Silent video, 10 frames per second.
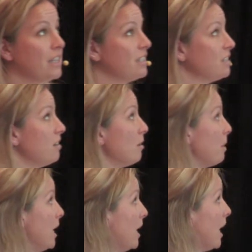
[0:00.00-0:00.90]
this psalm
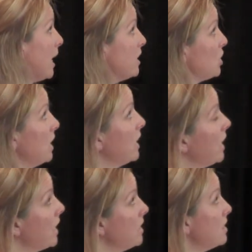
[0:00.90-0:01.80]
actually
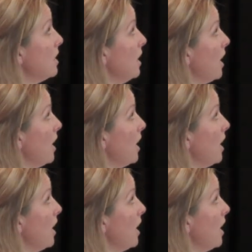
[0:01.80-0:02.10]
is.